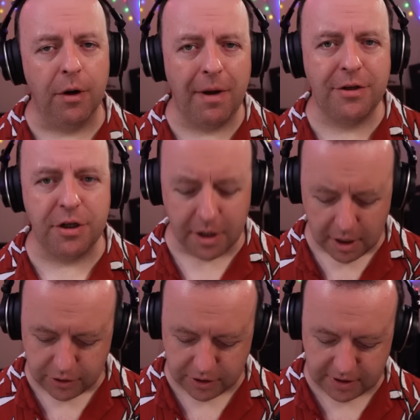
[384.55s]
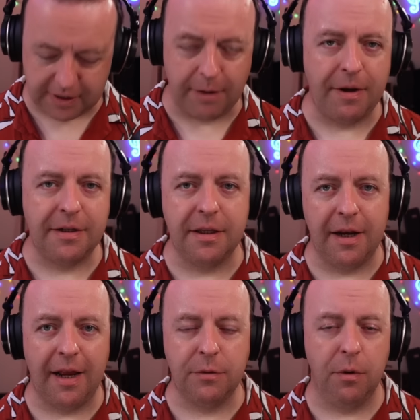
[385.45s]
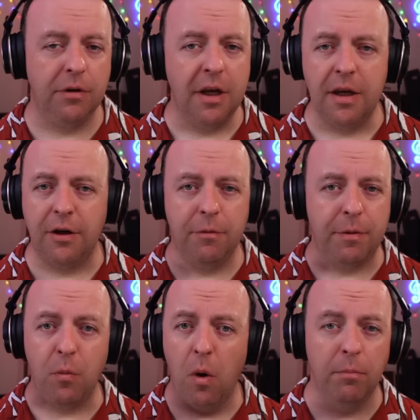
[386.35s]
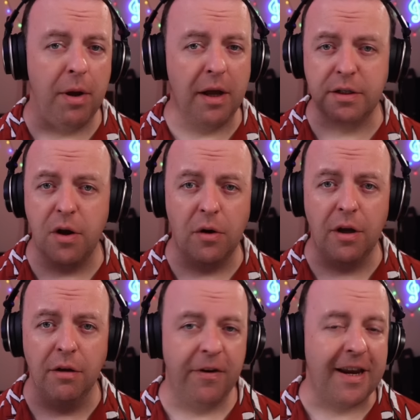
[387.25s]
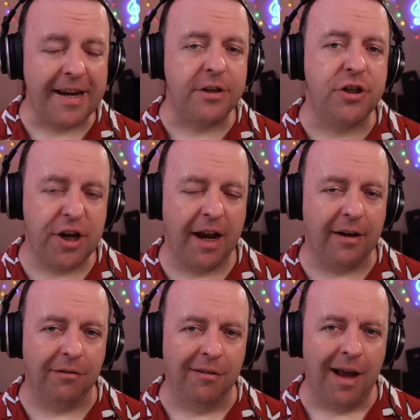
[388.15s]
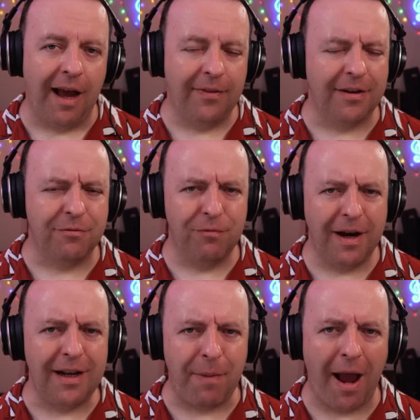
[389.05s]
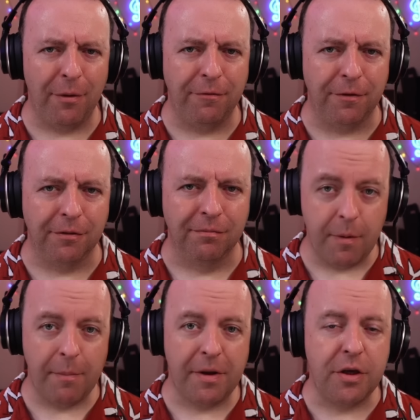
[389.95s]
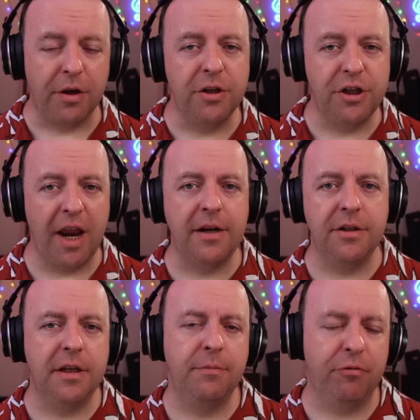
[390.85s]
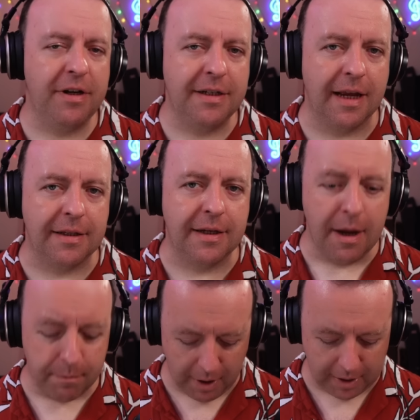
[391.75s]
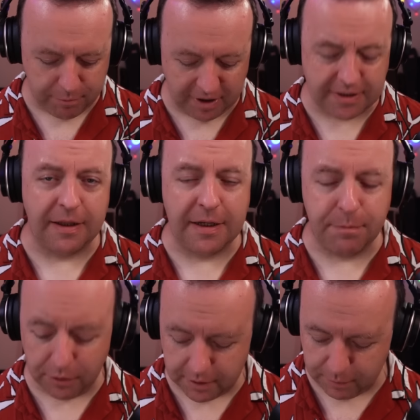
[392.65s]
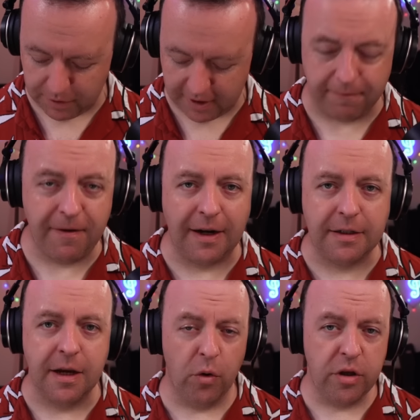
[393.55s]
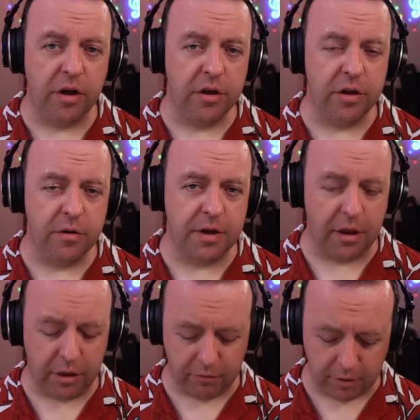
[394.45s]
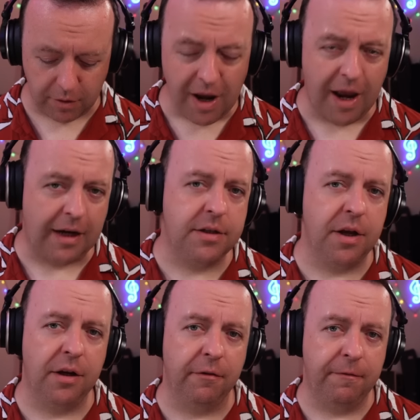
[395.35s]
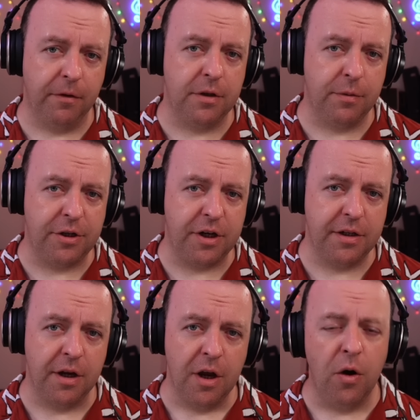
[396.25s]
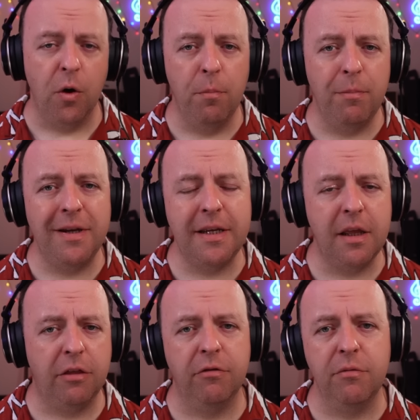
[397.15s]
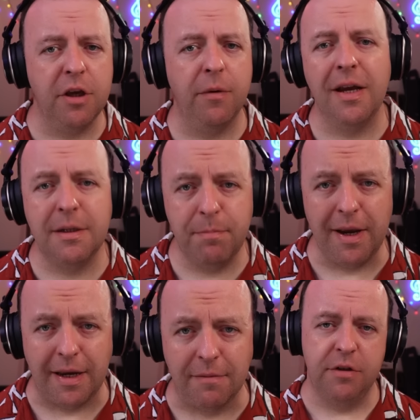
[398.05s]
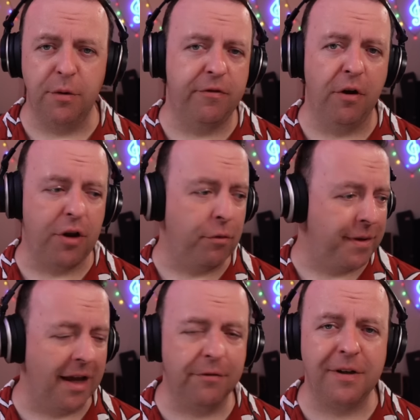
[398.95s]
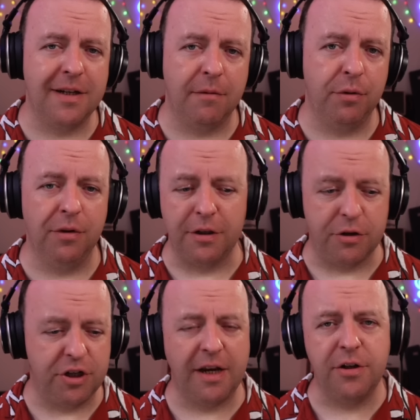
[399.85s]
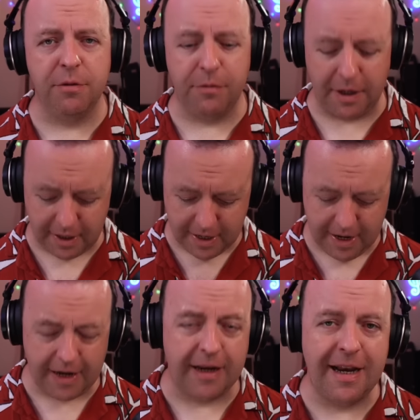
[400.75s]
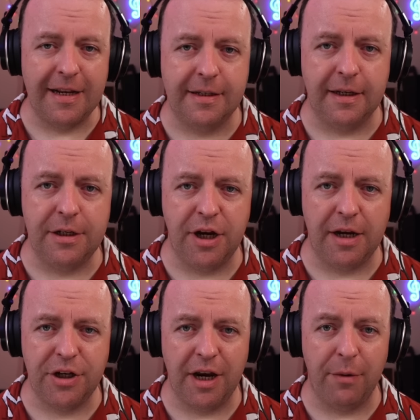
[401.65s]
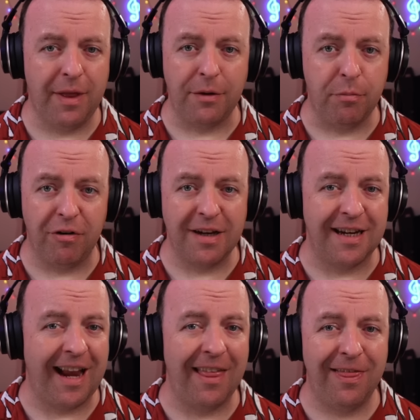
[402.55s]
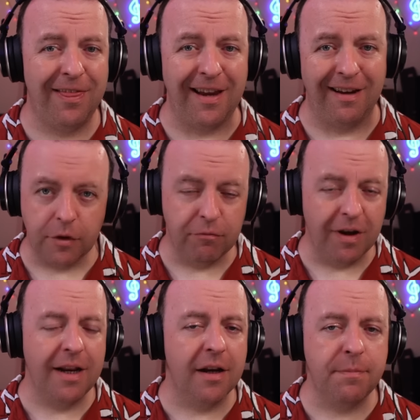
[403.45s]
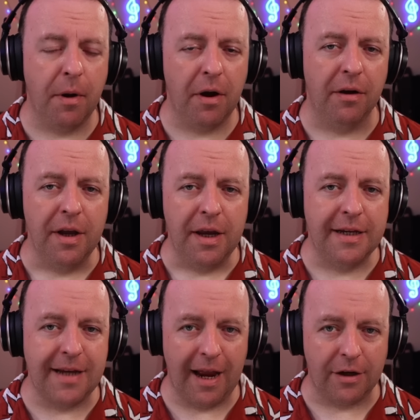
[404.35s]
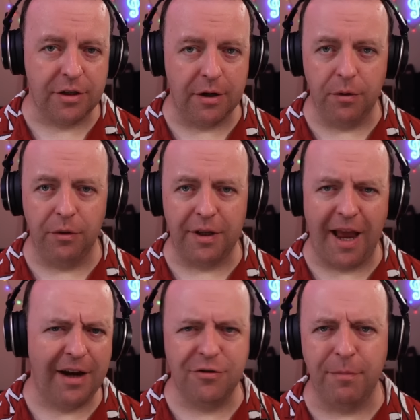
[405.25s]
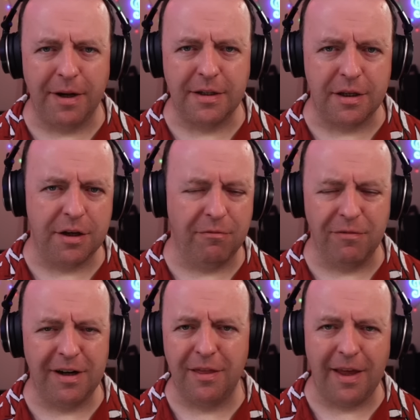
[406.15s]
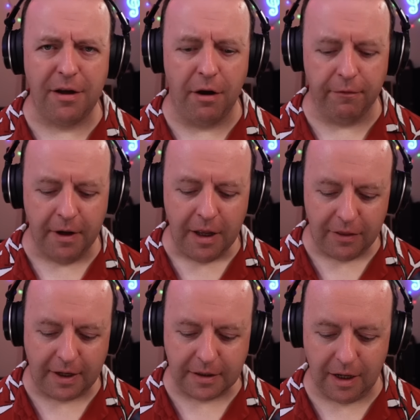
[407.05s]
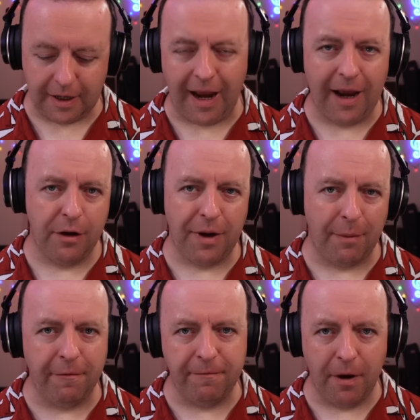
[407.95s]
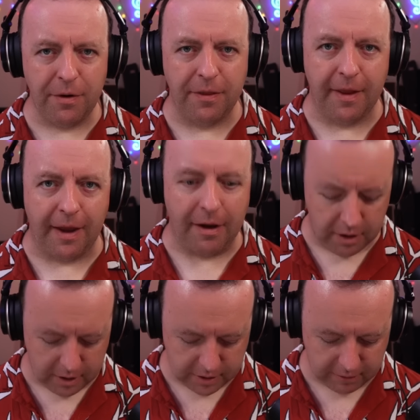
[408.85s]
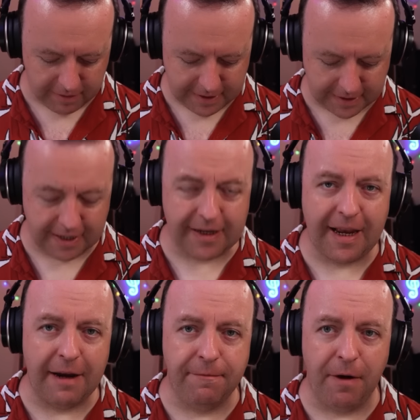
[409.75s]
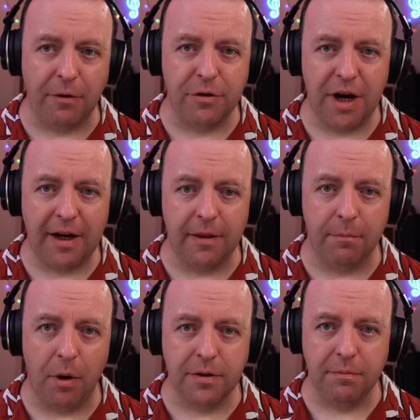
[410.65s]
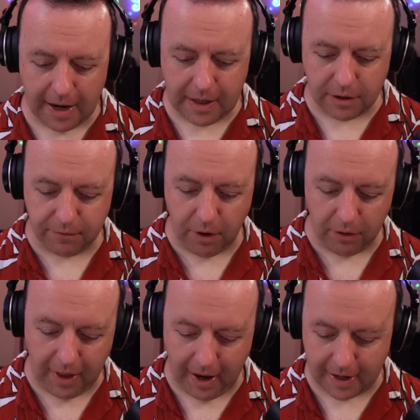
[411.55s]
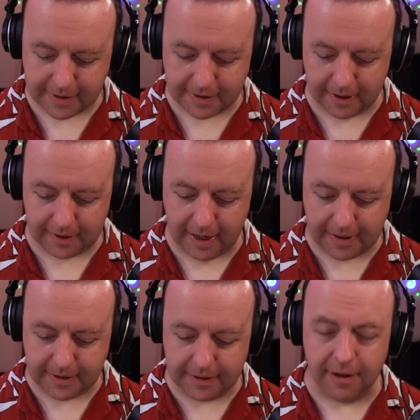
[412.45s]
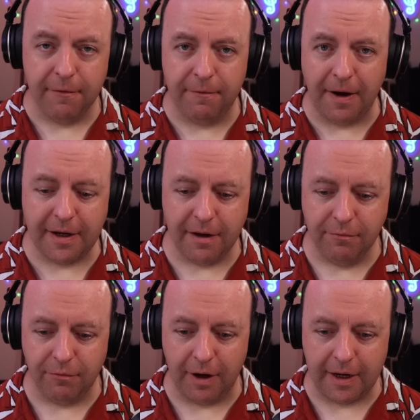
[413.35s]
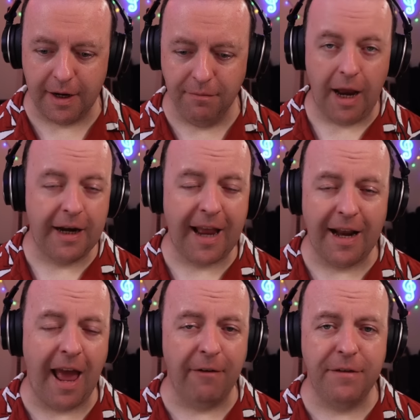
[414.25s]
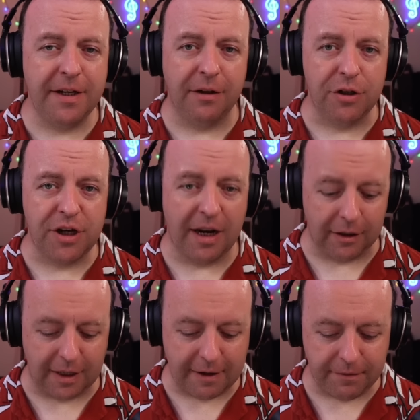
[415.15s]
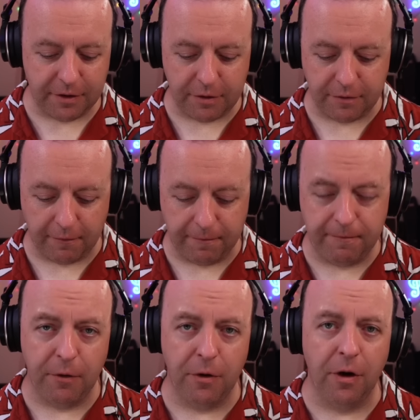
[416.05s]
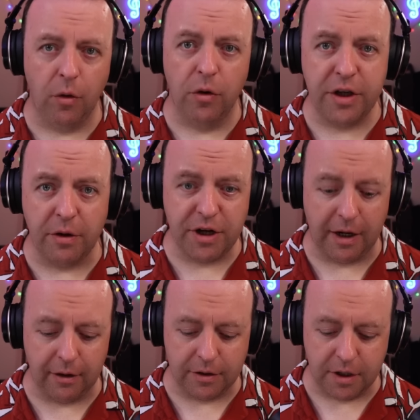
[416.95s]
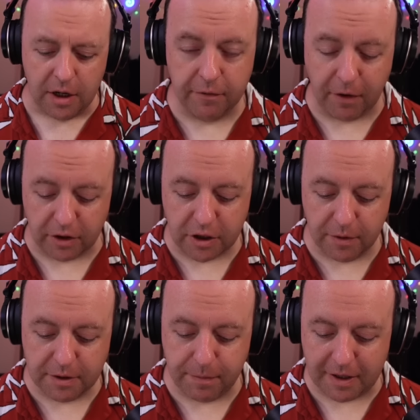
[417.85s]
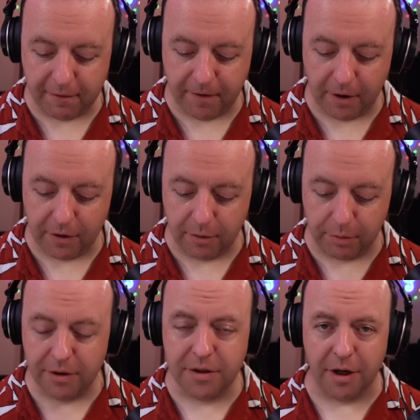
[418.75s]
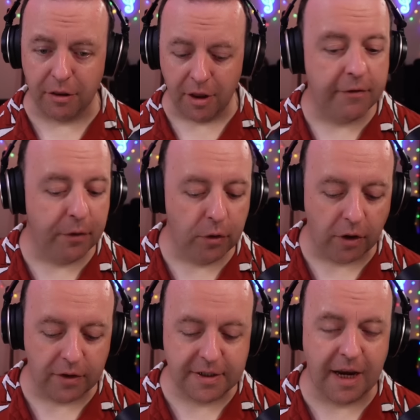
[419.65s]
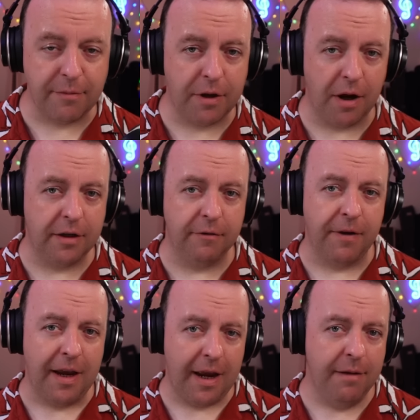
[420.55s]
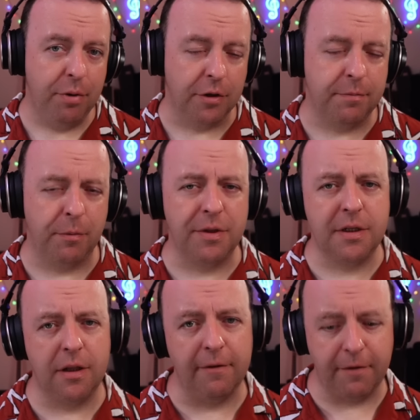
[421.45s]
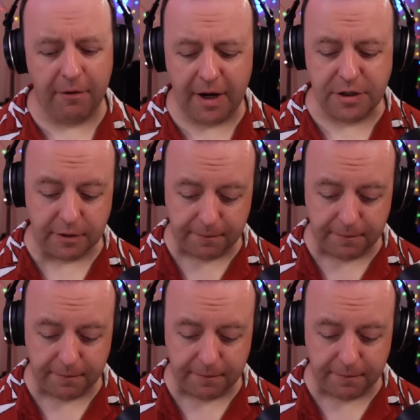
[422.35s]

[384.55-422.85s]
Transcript: Well, imagine just skipping to the next one. It could be one per song for each channel, and that's really powerful. Remember, you can change these presets by pressing these buttons with the effects, or you can use it through external foot switches or MIDI through U S B. So if you're on O B S, for example, and you change something, it can instantly change here without you pressing a thing. The really nice part is actually all the extra bits that you don't really think of. Things like, how do I get my phone in there? So there is a dedicated phone jack at the bottom, and then you've got that as a dedicated fader right here. And again, every single channel, even though you've got four audio channels, you've got the U S B, the phone, and the Bluetooth, they've all got the same kind of inputs, but with slight variations.